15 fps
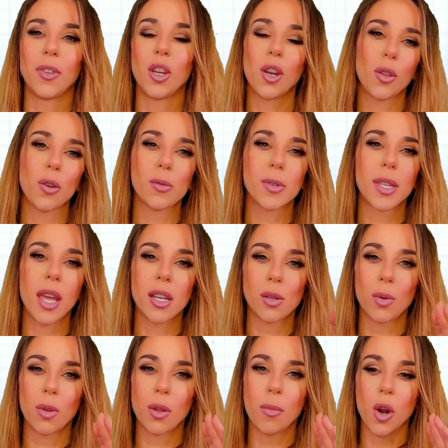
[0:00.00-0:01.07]
You know, those
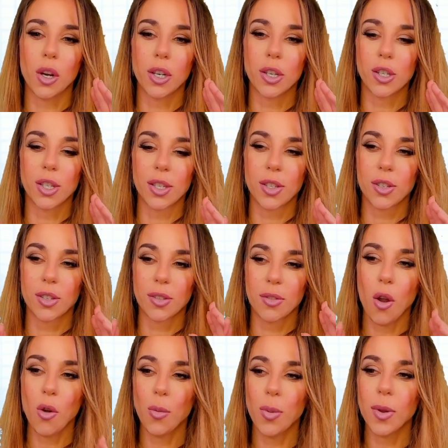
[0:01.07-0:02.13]
days where the market just
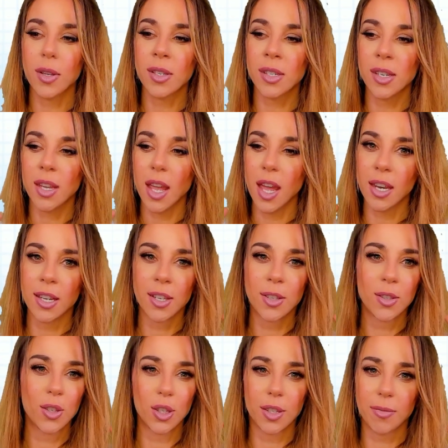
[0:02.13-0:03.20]
opens and
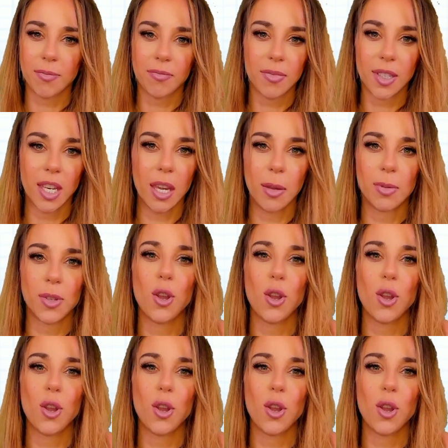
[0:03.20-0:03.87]
it just keeps